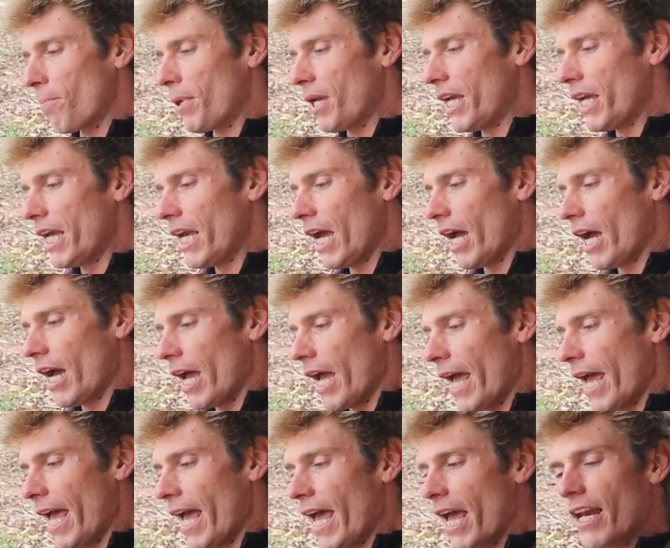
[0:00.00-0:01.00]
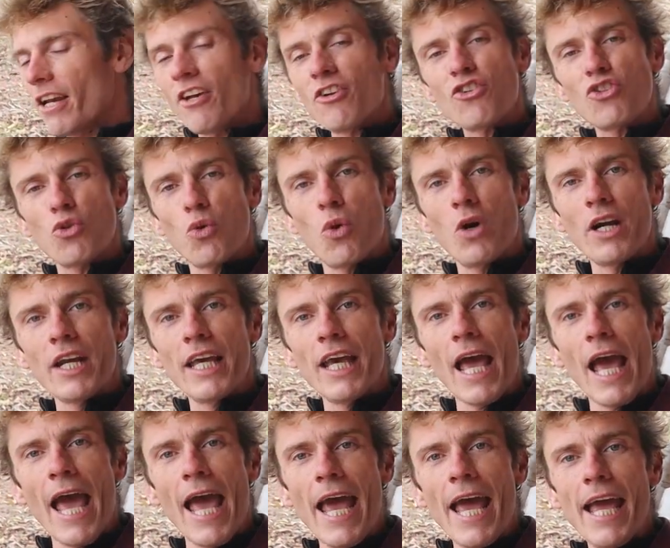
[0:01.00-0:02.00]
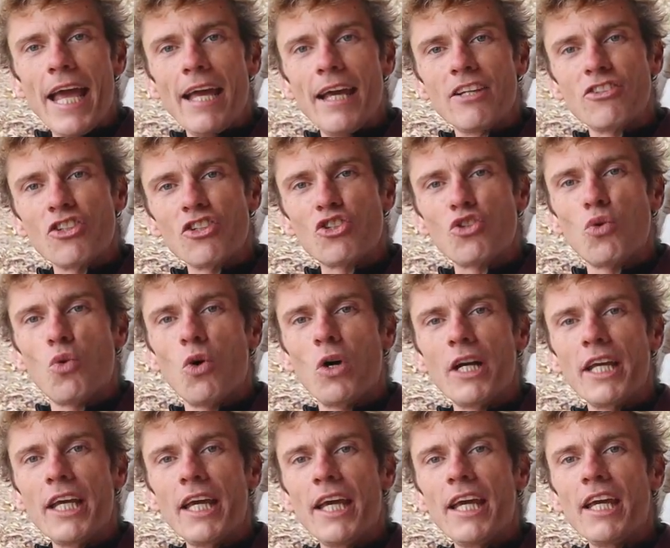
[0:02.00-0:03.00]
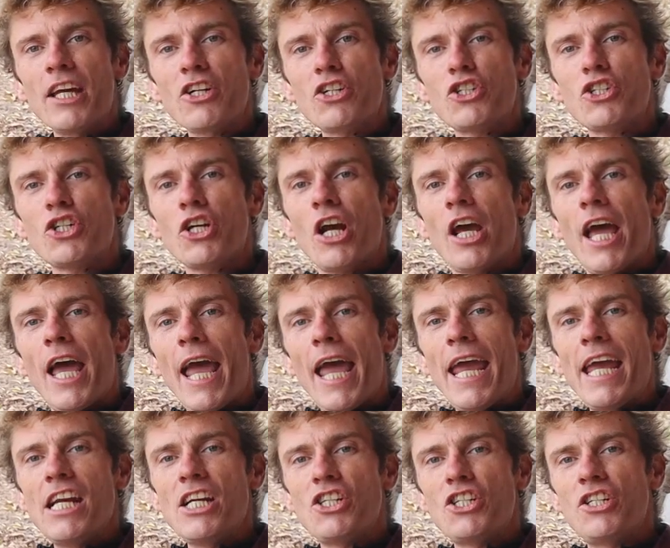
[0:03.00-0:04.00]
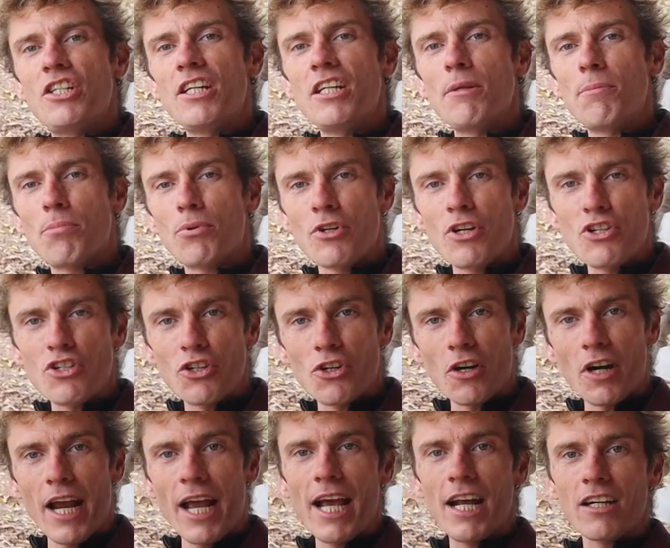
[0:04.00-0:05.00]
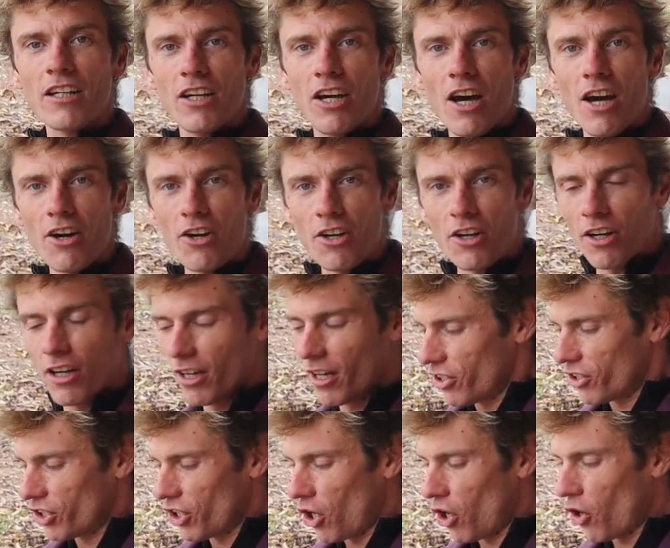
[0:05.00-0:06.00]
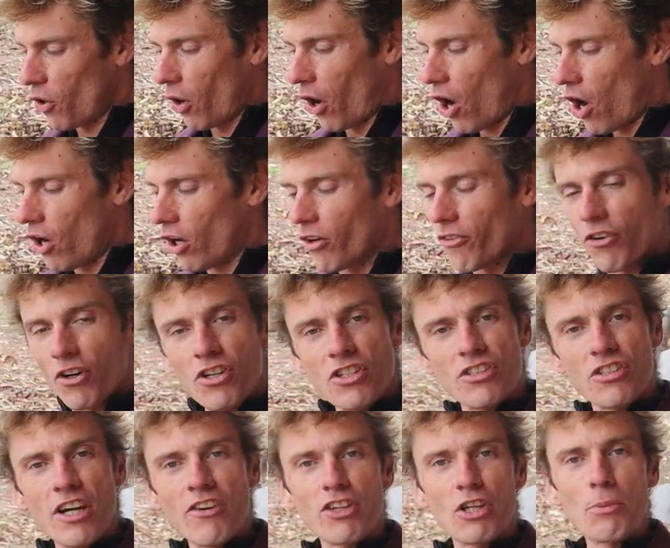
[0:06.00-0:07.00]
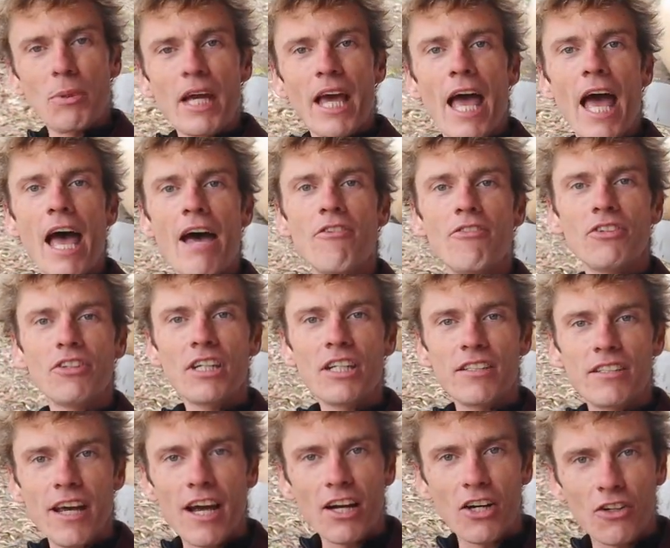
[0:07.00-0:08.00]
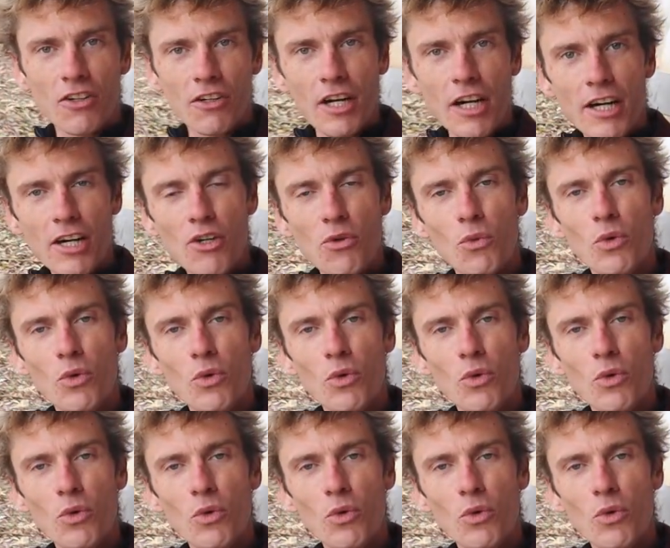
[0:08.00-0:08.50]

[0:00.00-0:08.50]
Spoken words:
BN20A is a 20-inch HD printer and cutter. So all of our stuff can be heavily decorated